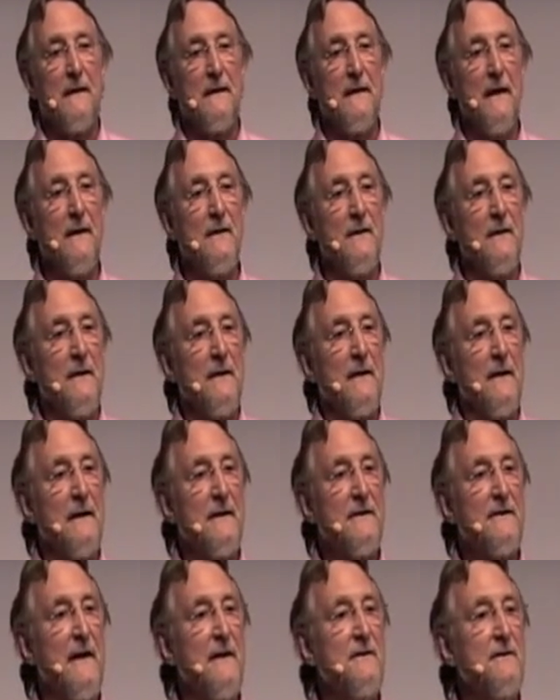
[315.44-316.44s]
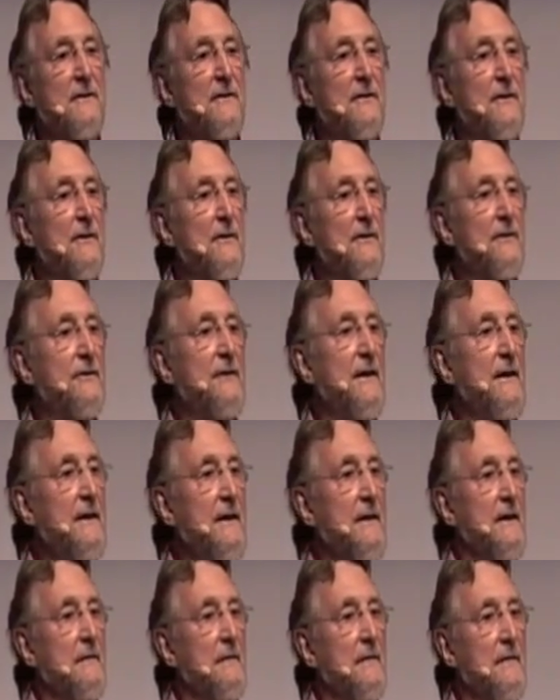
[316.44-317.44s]
Now, a central
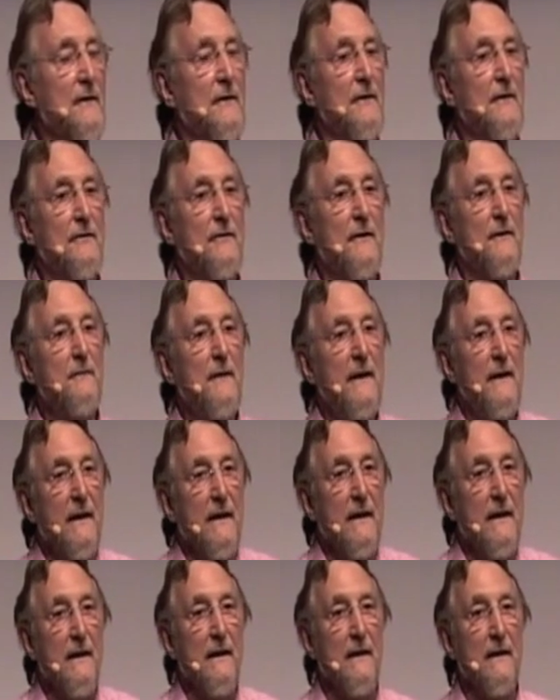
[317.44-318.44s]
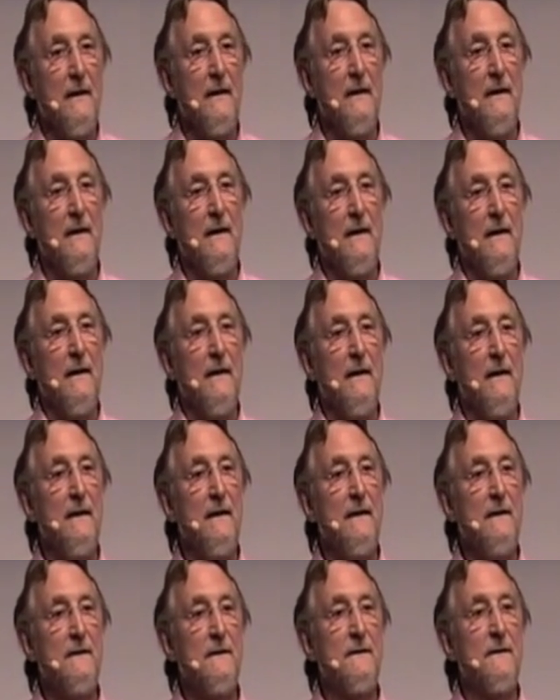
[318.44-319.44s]
theme for me
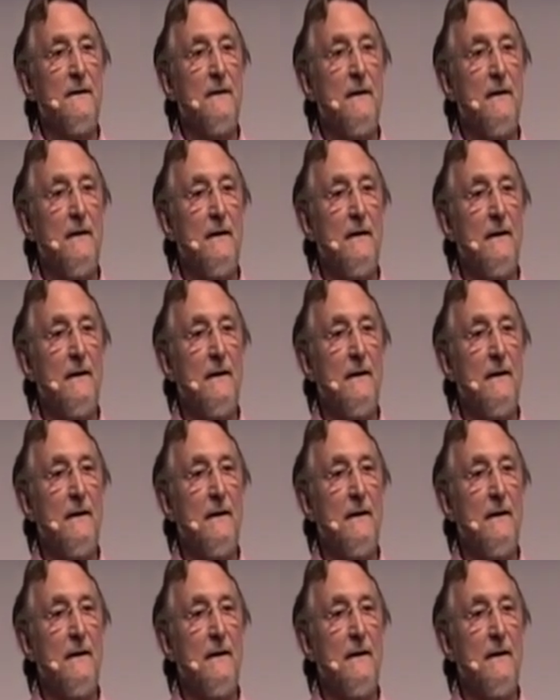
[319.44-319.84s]
is, just